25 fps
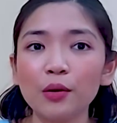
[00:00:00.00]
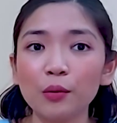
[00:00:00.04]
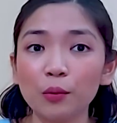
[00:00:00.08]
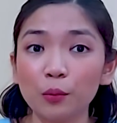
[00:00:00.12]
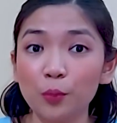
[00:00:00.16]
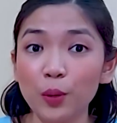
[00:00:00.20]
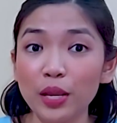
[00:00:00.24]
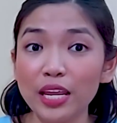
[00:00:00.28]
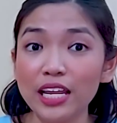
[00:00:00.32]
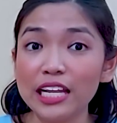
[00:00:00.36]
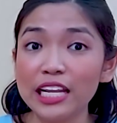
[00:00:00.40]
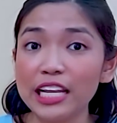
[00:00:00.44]

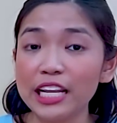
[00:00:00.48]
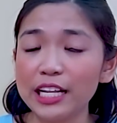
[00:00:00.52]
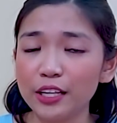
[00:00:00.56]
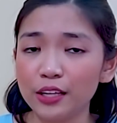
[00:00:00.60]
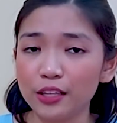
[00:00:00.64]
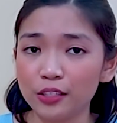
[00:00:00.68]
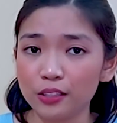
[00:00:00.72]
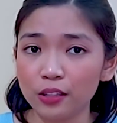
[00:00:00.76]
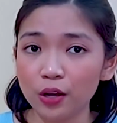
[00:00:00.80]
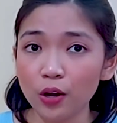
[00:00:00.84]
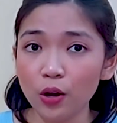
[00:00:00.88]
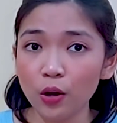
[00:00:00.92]
We
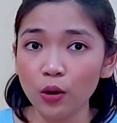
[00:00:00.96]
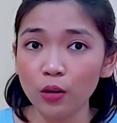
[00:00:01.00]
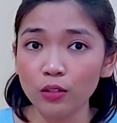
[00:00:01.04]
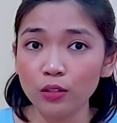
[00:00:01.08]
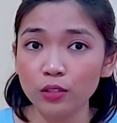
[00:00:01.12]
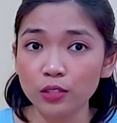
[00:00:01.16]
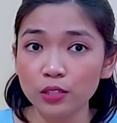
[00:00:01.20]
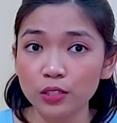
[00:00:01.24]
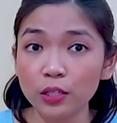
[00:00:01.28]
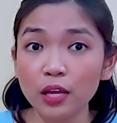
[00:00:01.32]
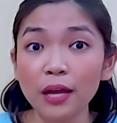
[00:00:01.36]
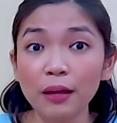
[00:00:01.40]
need
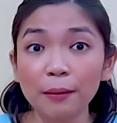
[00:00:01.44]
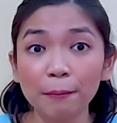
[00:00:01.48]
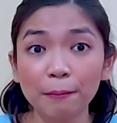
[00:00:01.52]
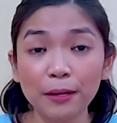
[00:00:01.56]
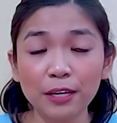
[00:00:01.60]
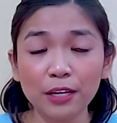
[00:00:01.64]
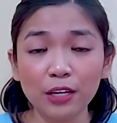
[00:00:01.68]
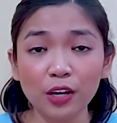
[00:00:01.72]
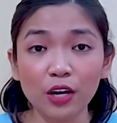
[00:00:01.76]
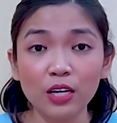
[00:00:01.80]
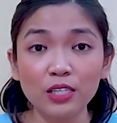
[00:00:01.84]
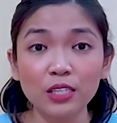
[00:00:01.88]
clothes
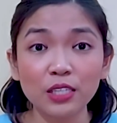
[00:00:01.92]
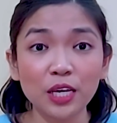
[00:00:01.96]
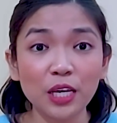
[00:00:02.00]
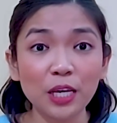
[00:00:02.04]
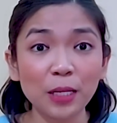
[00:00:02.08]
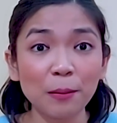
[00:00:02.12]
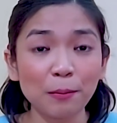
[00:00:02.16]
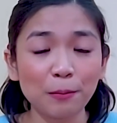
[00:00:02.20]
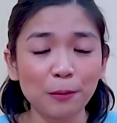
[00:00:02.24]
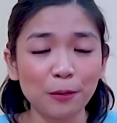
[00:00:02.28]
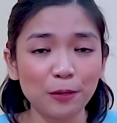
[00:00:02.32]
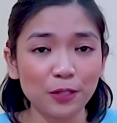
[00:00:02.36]
because
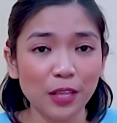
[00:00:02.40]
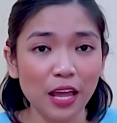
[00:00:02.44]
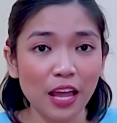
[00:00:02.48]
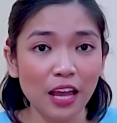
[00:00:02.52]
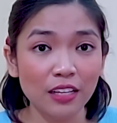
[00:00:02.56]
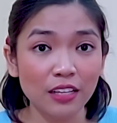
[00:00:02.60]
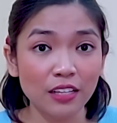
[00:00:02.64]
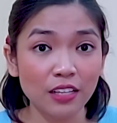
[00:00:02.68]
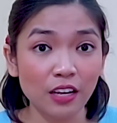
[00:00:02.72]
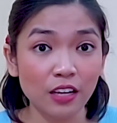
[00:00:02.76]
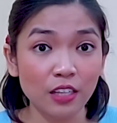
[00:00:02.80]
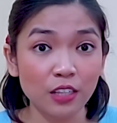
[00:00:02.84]
it
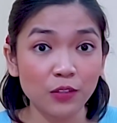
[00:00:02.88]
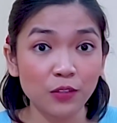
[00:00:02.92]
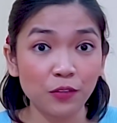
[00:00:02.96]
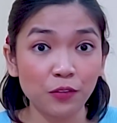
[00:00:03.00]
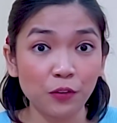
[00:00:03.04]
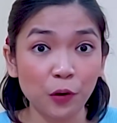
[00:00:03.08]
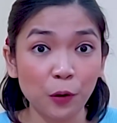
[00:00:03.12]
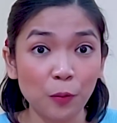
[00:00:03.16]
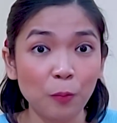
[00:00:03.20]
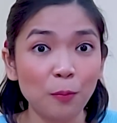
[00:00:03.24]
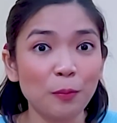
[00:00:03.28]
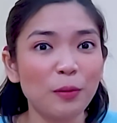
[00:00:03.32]
protects us
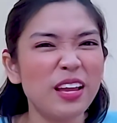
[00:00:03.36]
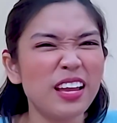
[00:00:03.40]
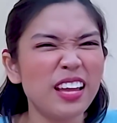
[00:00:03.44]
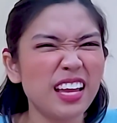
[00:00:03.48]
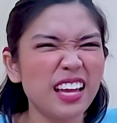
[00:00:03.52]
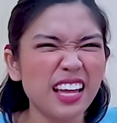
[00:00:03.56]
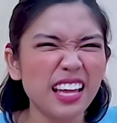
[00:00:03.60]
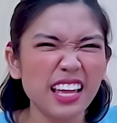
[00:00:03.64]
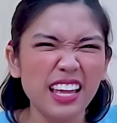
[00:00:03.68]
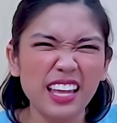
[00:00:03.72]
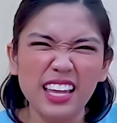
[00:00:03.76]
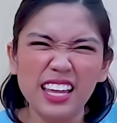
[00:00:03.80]
from
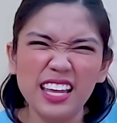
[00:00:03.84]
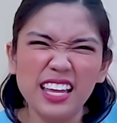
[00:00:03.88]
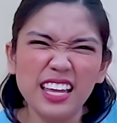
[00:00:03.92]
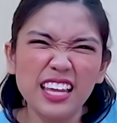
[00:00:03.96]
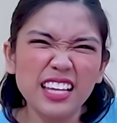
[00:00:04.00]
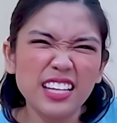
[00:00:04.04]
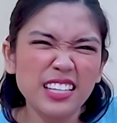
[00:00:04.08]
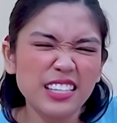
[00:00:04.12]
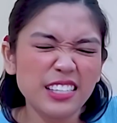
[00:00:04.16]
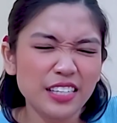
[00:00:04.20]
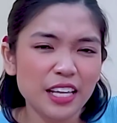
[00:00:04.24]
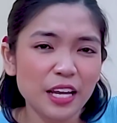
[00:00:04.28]

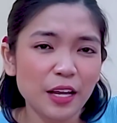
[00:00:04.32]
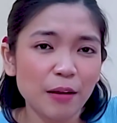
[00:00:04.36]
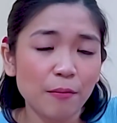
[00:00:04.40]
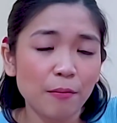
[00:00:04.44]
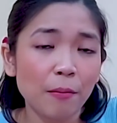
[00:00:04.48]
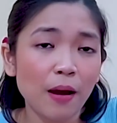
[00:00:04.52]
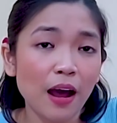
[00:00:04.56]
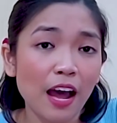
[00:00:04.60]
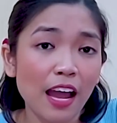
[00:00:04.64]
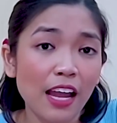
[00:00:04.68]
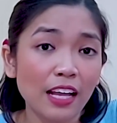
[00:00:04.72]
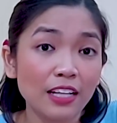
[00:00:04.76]

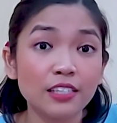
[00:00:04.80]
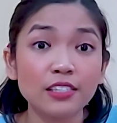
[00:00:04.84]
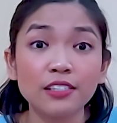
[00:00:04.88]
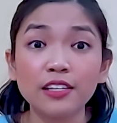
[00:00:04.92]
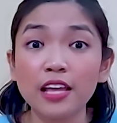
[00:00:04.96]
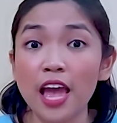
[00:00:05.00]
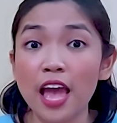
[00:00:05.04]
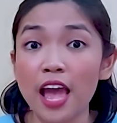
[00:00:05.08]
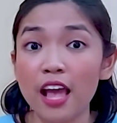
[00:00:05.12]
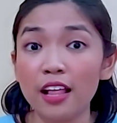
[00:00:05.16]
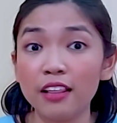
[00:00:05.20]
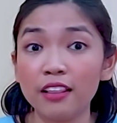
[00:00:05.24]
insect
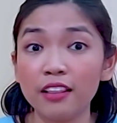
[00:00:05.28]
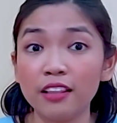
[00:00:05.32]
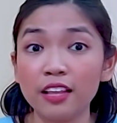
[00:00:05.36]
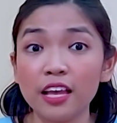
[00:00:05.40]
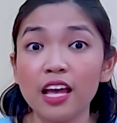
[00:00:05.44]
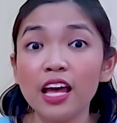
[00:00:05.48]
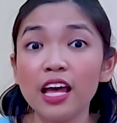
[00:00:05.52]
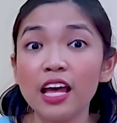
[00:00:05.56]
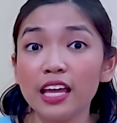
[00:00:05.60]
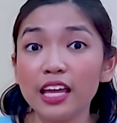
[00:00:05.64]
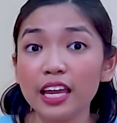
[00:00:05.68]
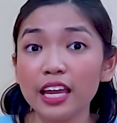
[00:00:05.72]
bites and
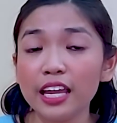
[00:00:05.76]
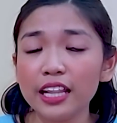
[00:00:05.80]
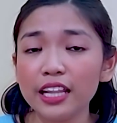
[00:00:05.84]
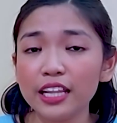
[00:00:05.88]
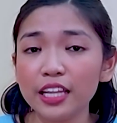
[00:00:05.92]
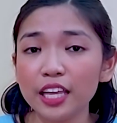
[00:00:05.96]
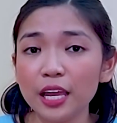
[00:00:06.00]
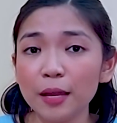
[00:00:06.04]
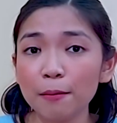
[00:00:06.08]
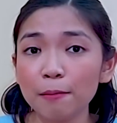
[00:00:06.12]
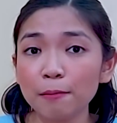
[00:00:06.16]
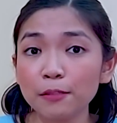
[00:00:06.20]

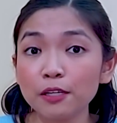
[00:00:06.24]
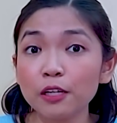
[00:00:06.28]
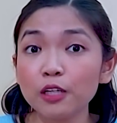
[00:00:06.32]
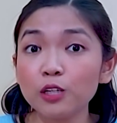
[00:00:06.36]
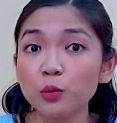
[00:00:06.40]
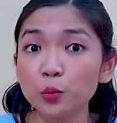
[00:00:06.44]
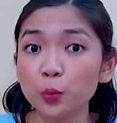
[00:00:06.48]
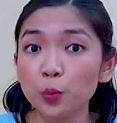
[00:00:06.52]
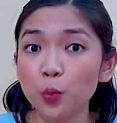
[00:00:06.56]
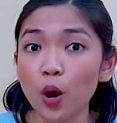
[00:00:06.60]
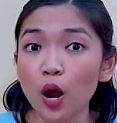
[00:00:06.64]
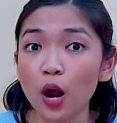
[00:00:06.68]
it keeps
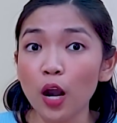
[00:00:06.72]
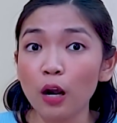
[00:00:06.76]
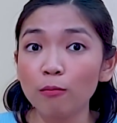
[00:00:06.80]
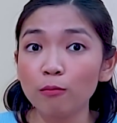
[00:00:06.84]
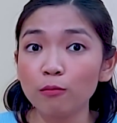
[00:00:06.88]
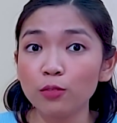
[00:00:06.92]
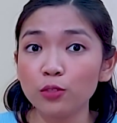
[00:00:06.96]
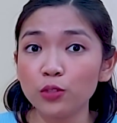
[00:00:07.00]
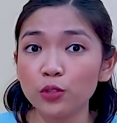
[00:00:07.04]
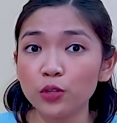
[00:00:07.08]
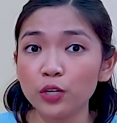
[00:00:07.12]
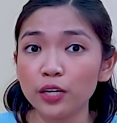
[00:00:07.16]
us
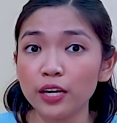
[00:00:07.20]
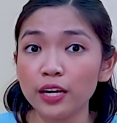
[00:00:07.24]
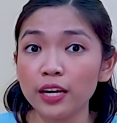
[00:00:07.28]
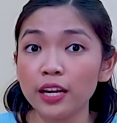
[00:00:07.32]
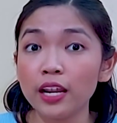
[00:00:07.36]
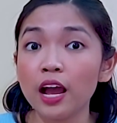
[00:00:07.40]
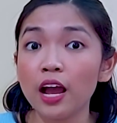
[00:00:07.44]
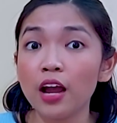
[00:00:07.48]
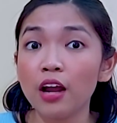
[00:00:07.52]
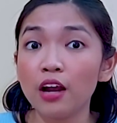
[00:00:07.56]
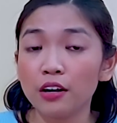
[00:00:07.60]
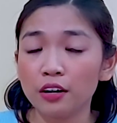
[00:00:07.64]
warm
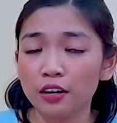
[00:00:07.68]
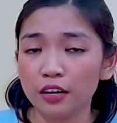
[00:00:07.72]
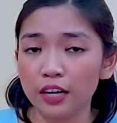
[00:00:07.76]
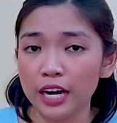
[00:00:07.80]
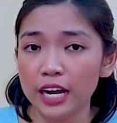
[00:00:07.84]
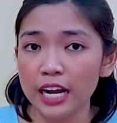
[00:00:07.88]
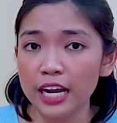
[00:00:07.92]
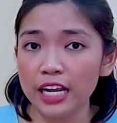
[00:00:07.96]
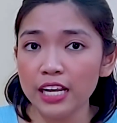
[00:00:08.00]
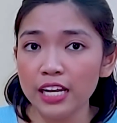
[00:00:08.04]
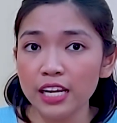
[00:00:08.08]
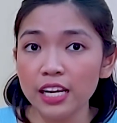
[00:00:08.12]
during
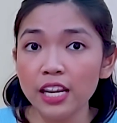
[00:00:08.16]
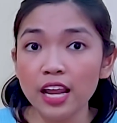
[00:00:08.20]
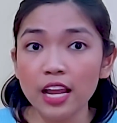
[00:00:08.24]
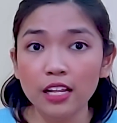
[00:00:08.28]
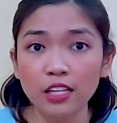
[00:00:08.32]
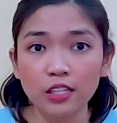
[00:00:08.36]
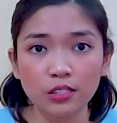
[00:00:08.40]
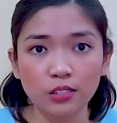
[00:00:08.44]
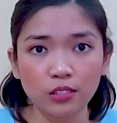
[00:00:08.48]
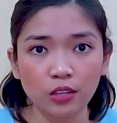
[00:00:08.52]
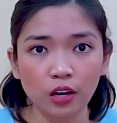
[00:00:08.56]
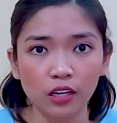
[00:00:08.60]
rainy
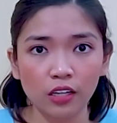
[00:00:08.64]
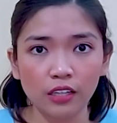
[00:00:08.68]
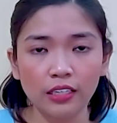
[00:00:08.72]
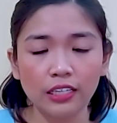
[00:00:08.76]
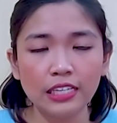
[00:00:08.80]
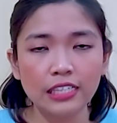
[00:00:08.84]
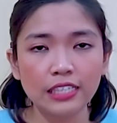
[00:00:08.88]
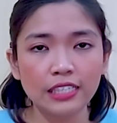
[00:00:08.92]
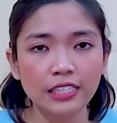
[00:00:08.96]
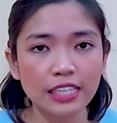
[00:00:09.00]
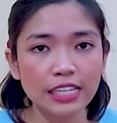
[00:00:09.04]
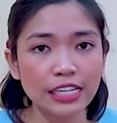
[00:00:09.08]
and
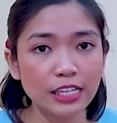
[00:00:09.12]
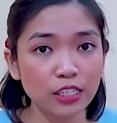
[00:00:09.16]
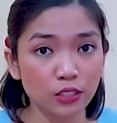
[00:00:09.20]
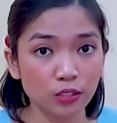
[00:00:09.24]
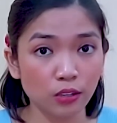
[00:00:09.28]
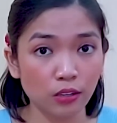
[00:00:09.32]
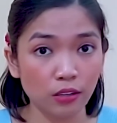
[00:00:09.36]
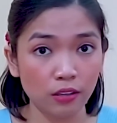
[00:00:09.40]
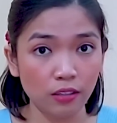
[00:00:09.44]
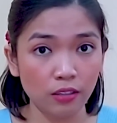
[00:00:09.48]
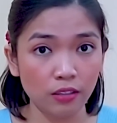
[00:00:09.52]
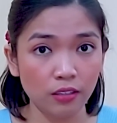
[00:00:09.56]
sunny
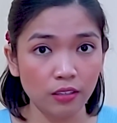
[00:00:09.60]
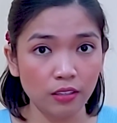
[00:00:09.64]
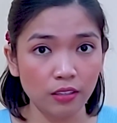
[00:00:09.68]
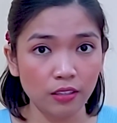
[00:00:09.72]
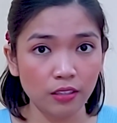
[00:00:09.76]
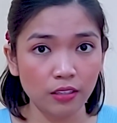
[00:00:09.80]
season.